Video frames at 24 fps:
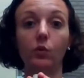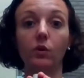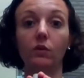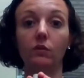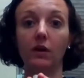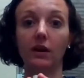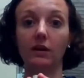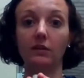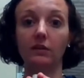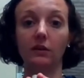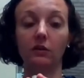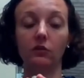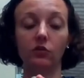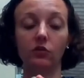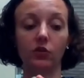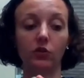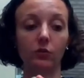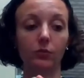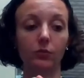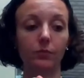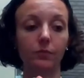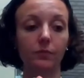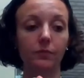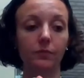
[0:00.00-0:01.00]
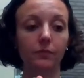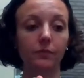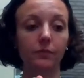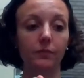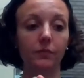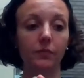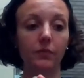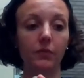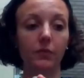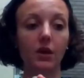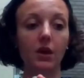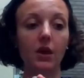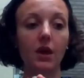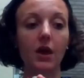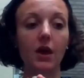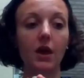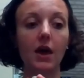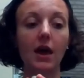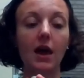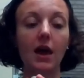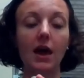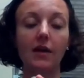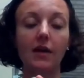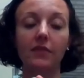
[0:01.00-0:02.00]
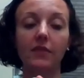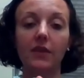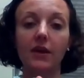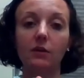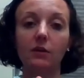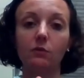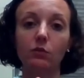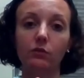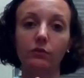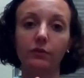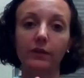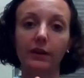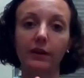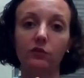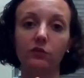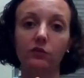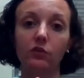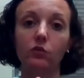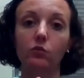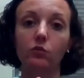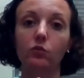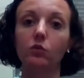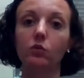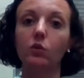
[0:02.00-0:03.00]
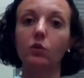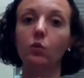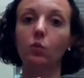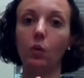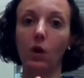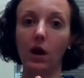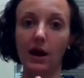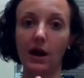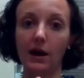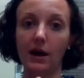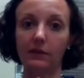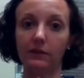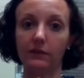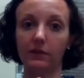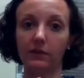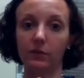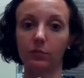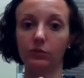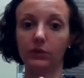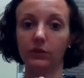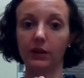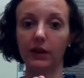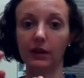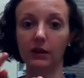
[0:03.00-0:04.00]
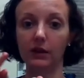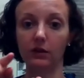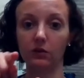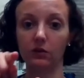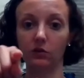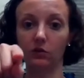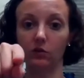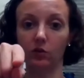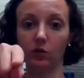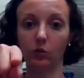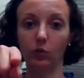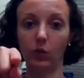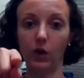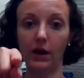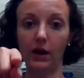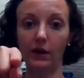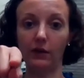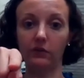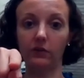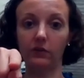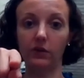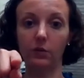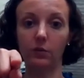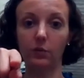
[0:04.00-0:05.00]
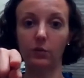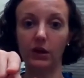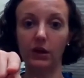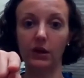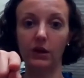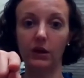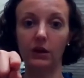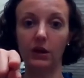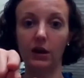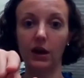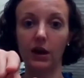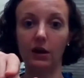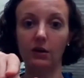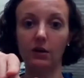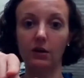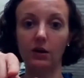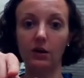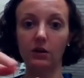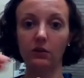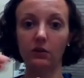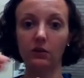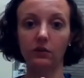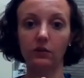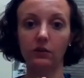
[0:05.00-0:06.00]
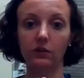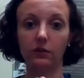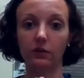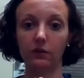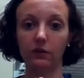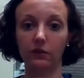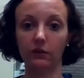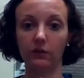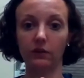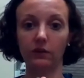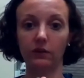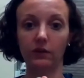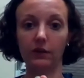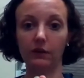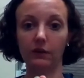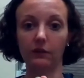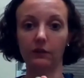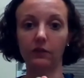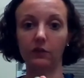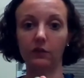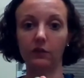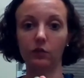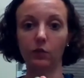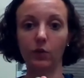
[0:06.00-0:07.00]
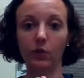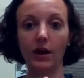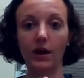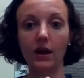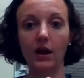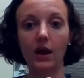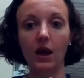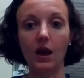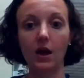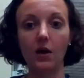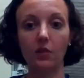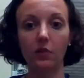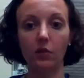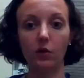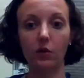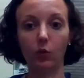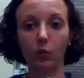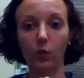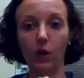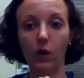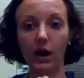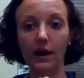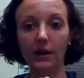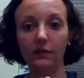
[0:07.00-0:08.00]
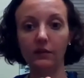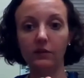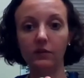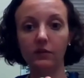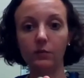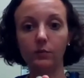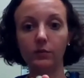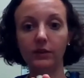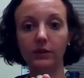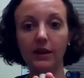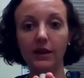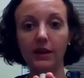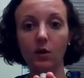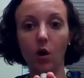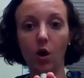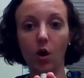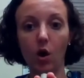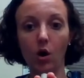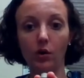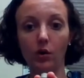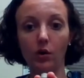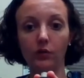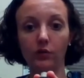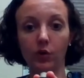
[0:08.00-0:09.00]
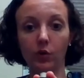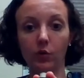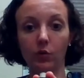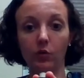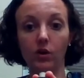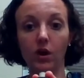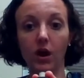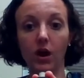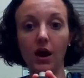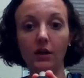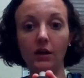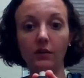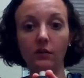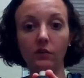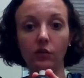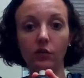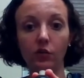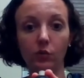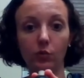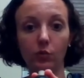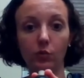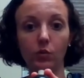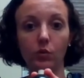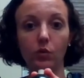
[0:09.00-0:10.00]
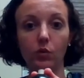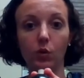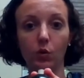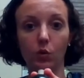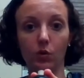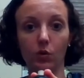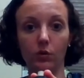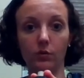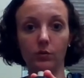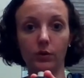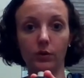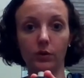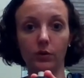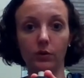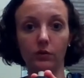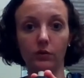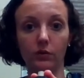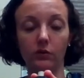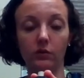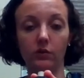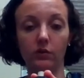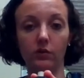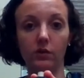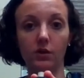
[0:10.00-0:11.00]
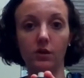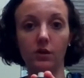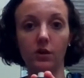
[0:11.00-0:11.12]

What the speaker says: We write down 2. And then reflection through the YZ plane. So Y is coming in and out at us. Z is this way. The YZ plane also cuts through the orbitals.